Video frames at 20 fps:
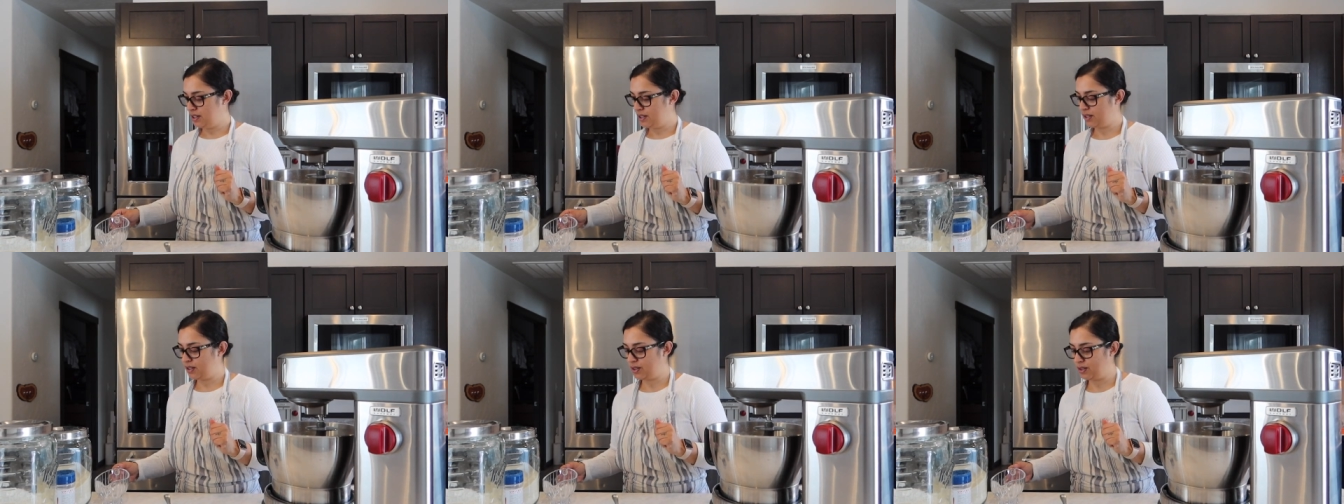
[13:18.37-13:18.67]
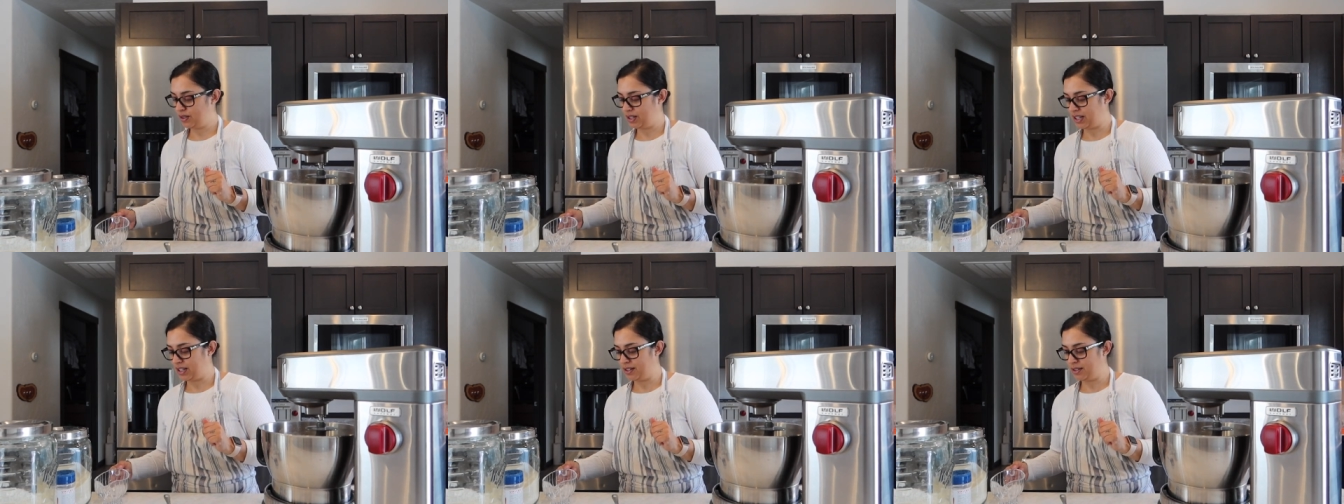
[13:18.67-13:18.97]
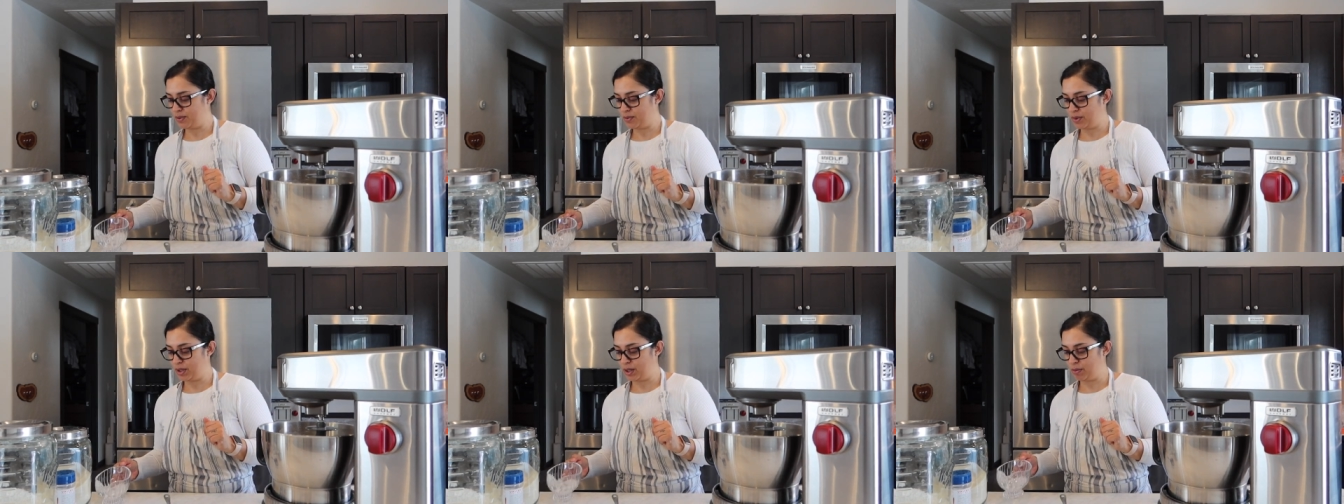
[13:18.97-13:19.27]
So that
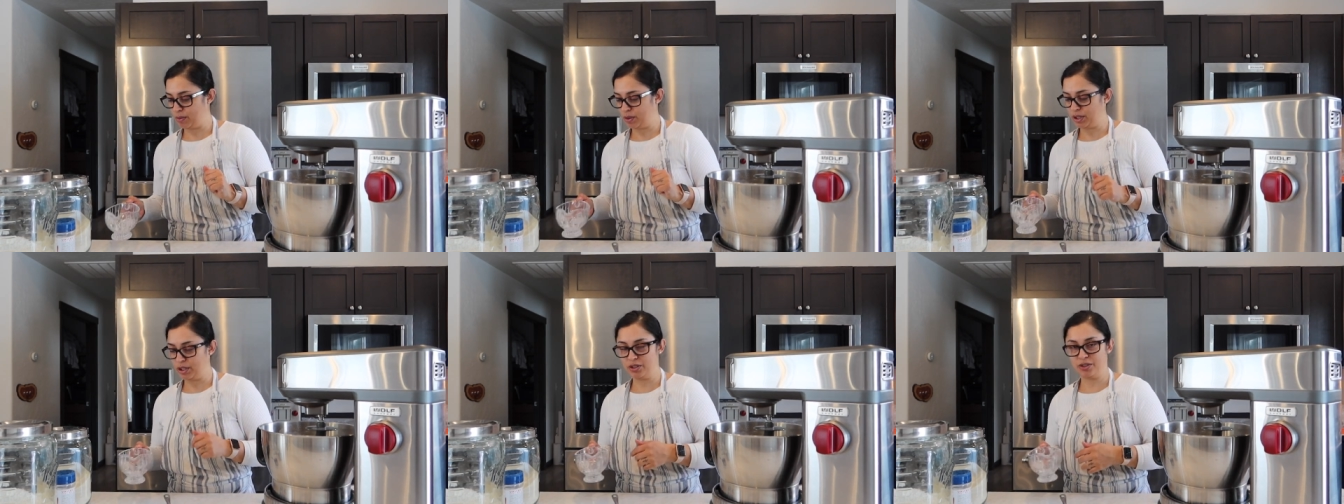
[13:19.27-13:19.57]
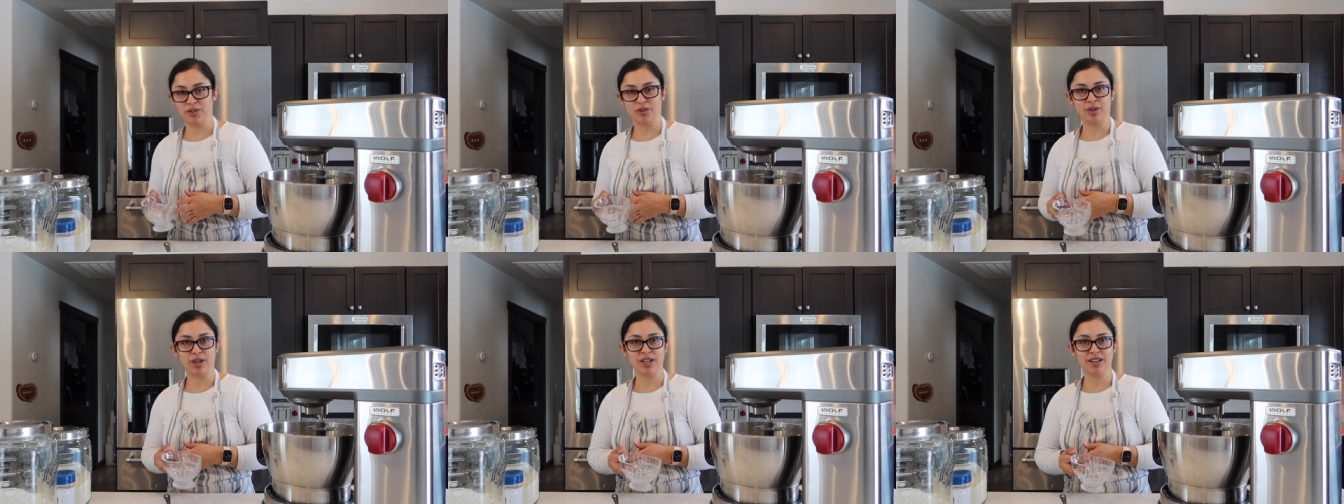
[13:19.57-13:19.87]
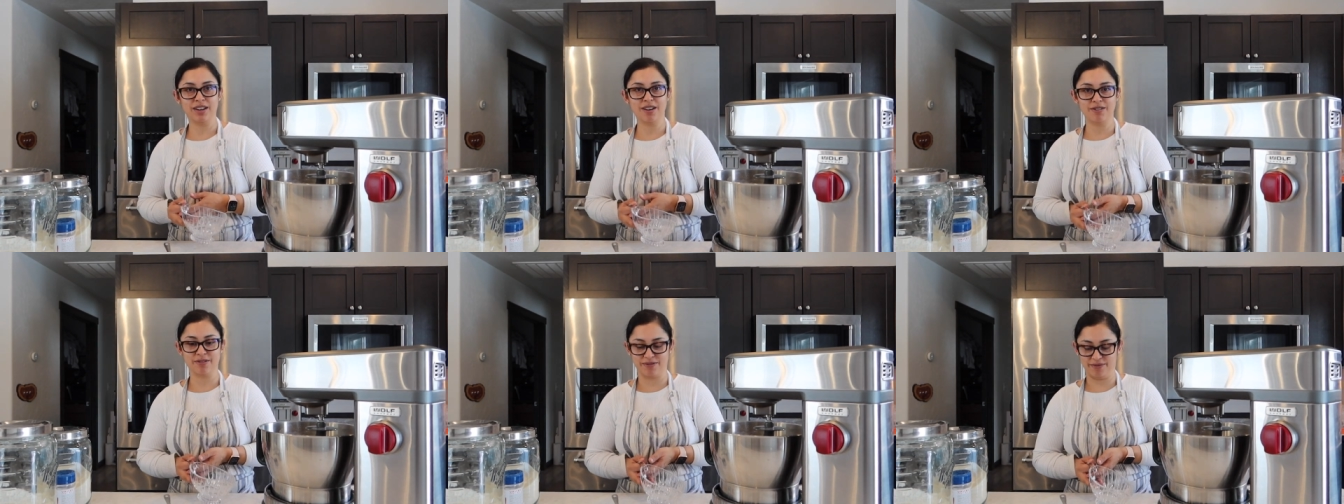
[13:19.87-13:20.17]
is what I'm going to do right
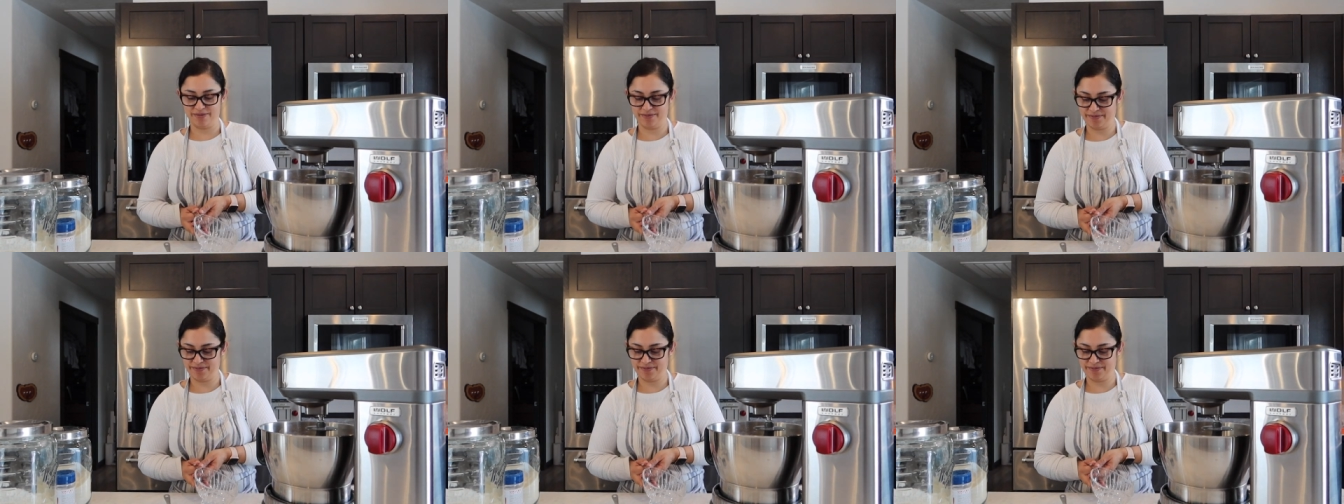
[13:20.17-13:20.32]
now.